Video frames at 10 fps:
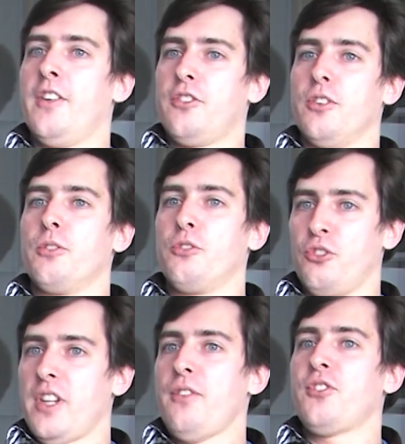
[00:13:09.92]
So
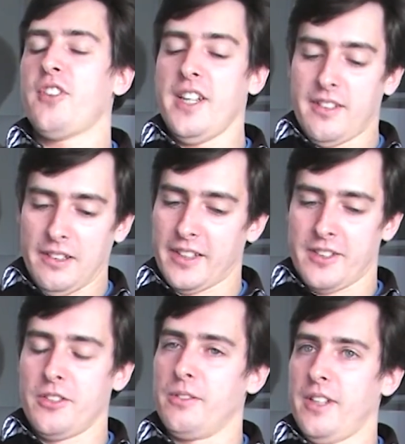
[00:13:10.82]
to save state,
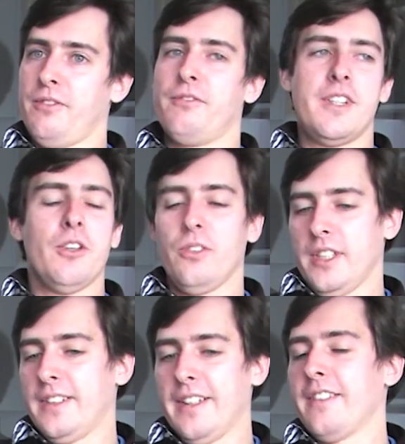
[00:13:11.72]
like, if we
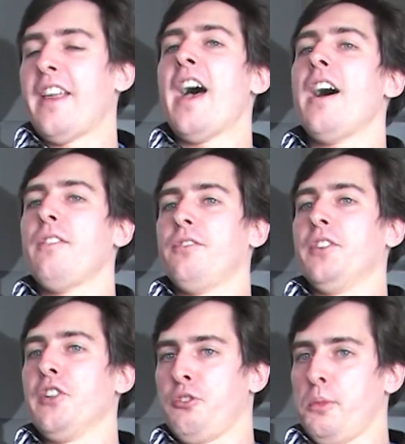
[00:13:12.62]
only didn't have
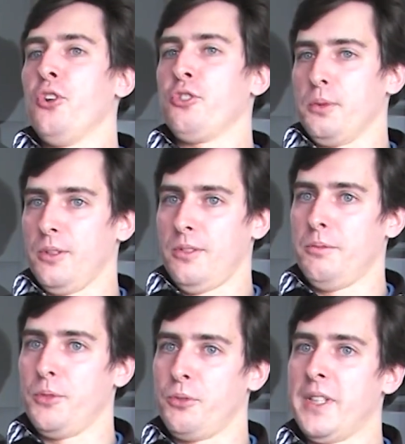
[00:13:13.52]
a disposable,
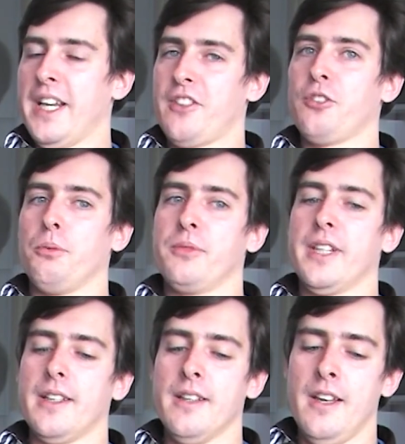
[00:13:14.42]
but we had
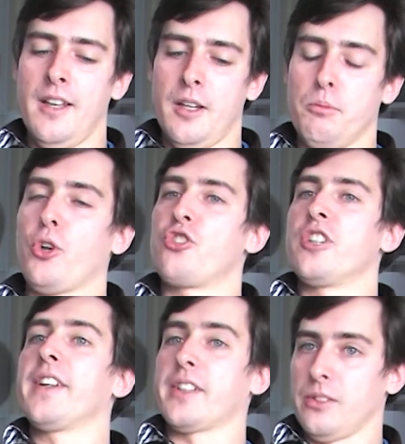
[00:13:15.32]
something more
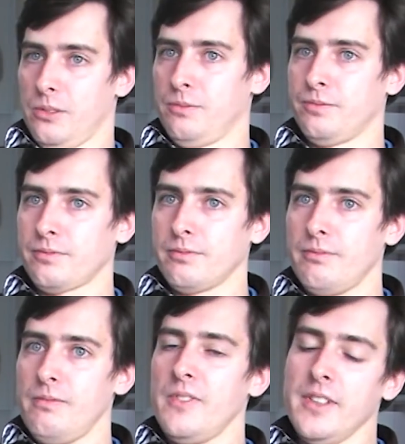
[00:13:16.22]
general,
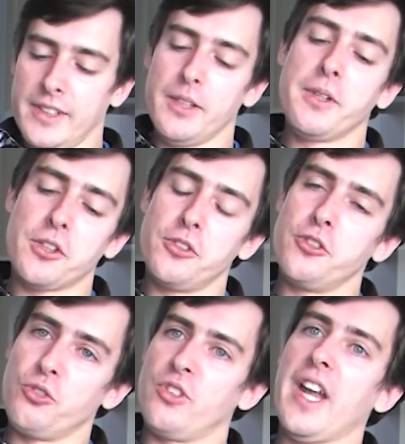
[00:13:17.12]
then we could
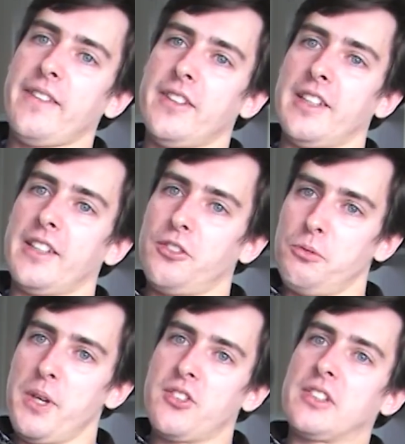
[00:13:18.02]
use that thing
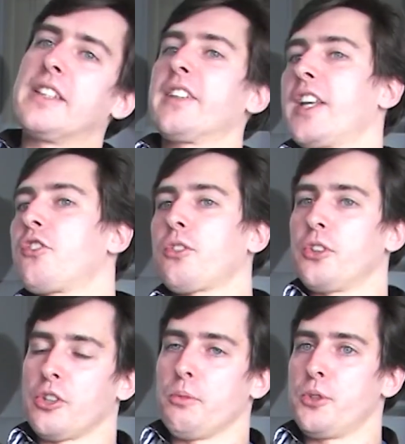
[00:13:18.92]
to basically trace
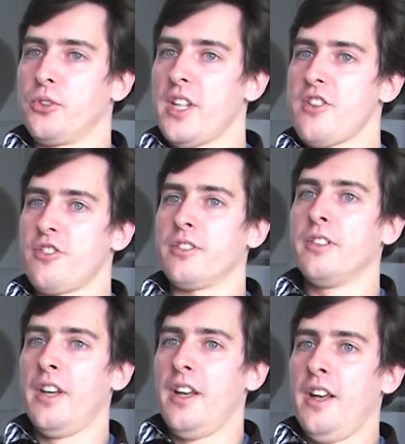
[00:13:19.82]
through the computation
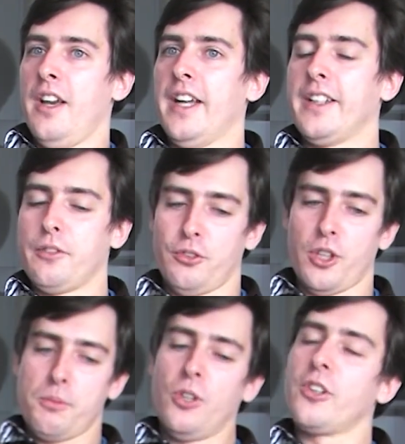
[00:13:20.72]
and
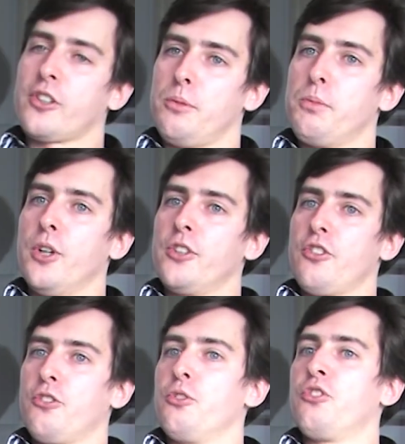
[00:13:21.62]
inform all the
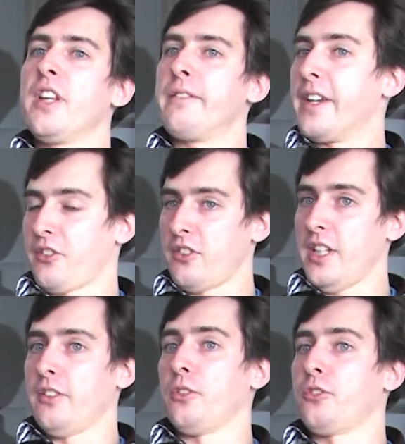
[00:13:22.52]
components to save their
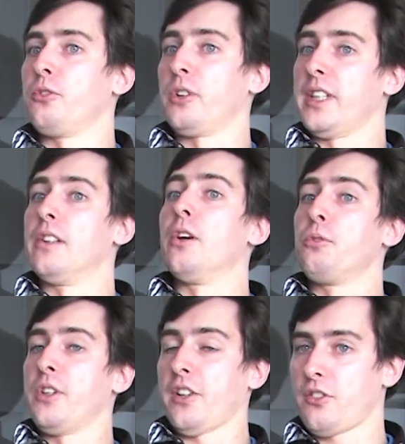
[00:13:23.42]
state or to
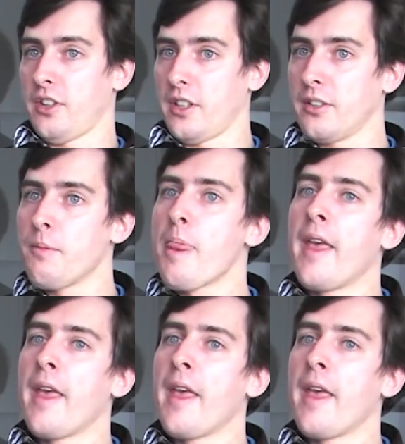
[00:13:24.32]
reload their state.